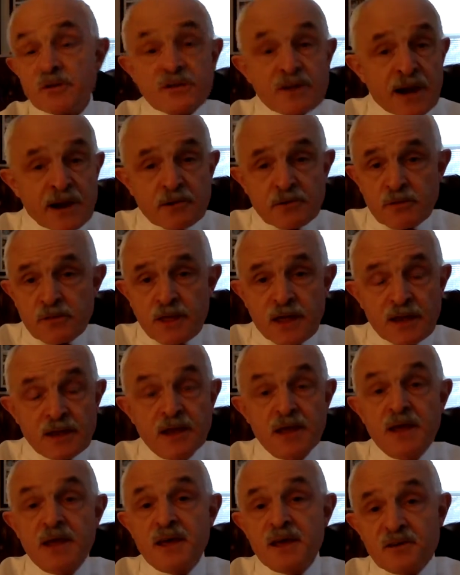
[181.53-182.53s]
tired of that
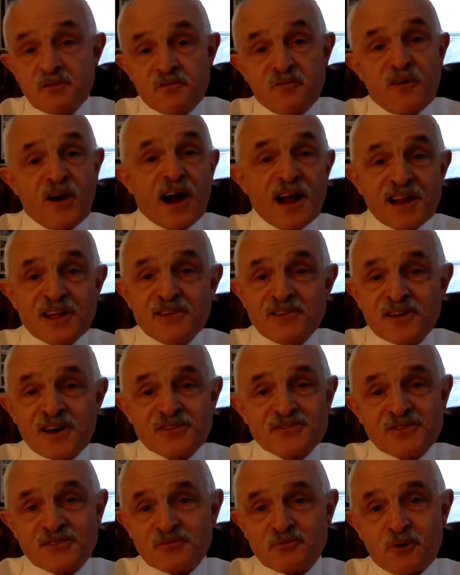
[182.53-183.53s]
and finally
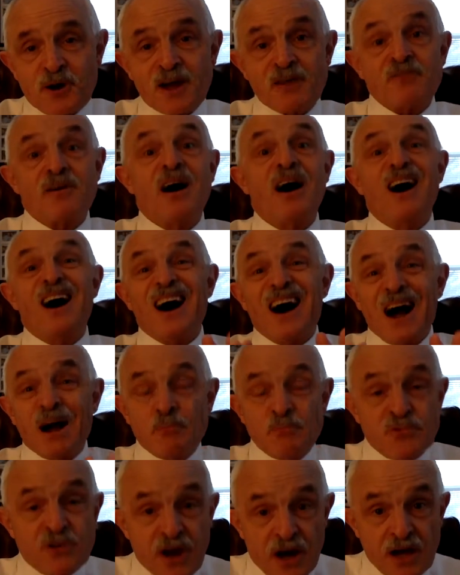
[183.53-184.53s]
tells his wife, I'm
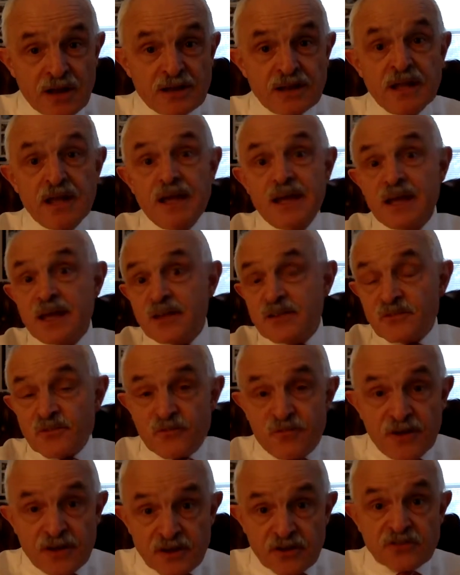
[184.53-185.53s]
done, it's
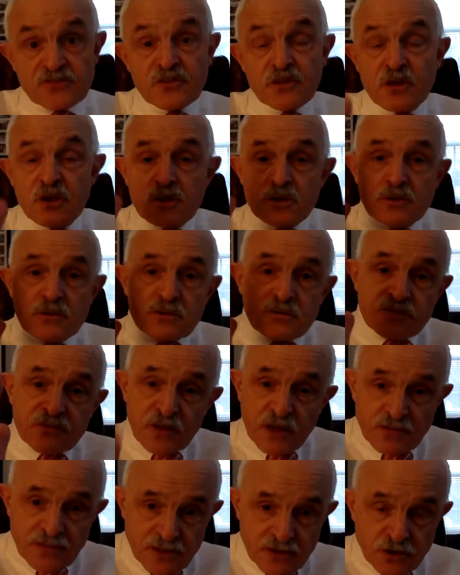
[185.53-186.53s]
finished, you
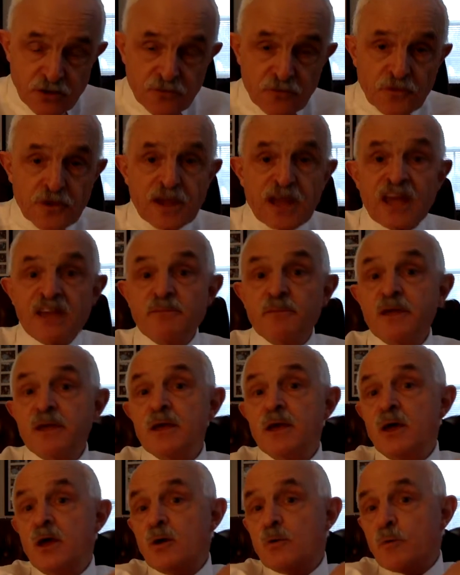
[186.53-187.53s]
said that you forgave me,
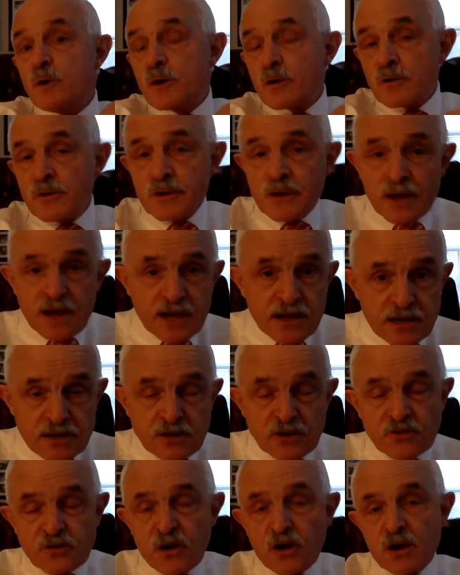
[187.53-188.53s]
we are not going
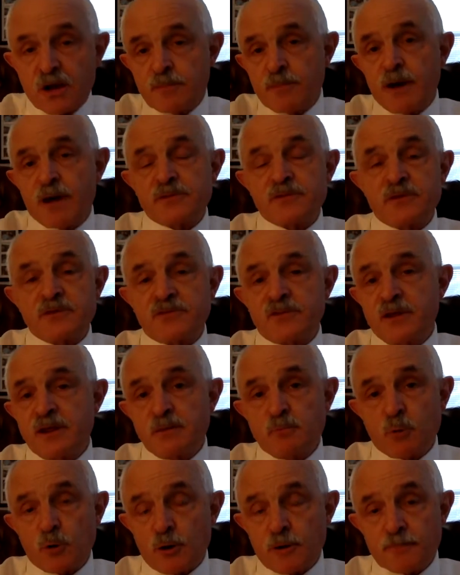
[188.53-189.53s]
to talk about this
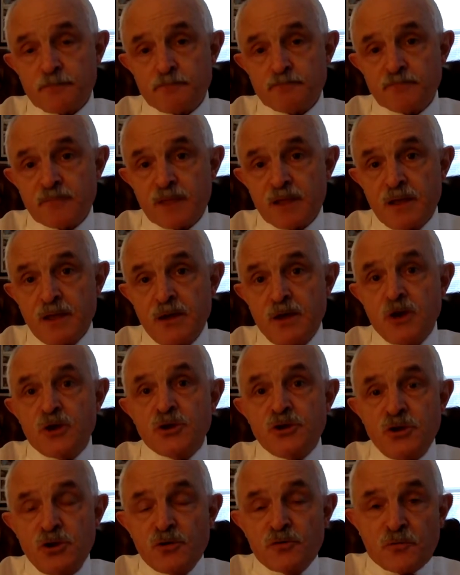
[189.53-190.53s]
anymore.
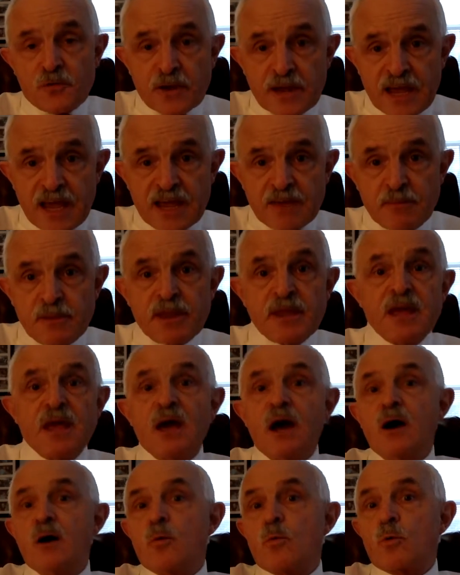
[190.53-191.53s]
You forgave me,
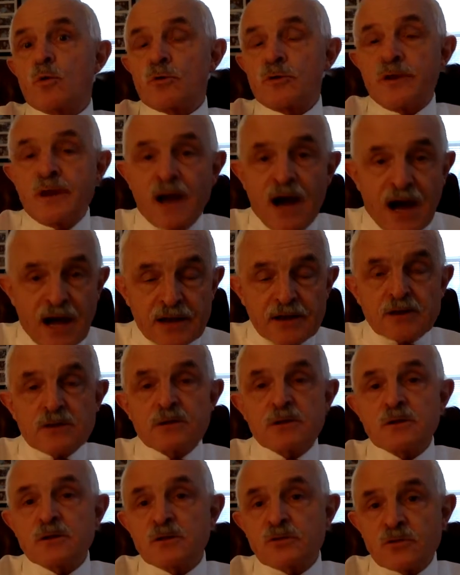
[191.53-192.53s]
we're not
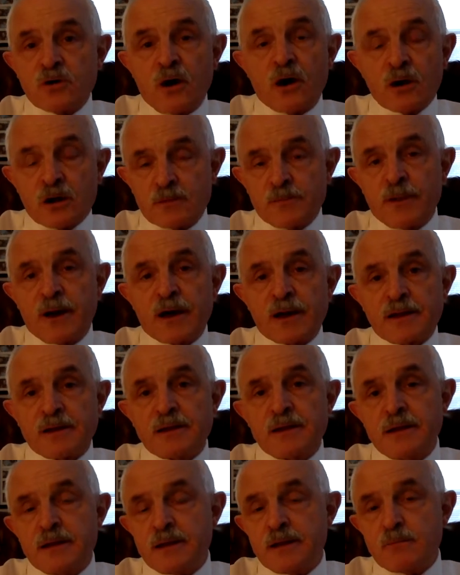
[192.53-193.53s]
going to talk about it
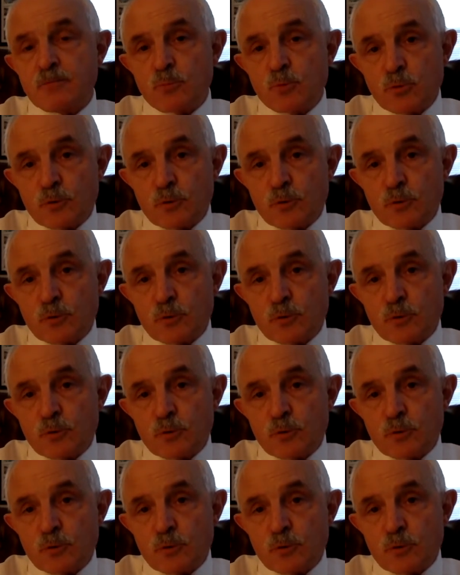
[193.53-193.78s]
anymore.